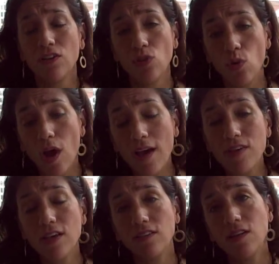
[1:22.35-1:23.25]
So
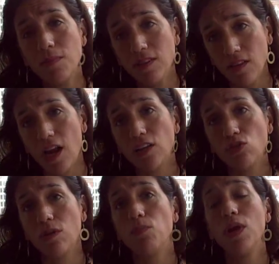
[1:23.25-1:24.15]
having exhibits that
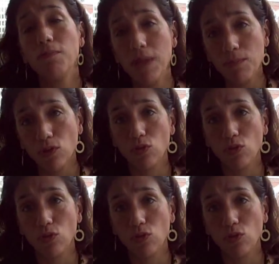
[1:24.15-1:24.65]
actually bring people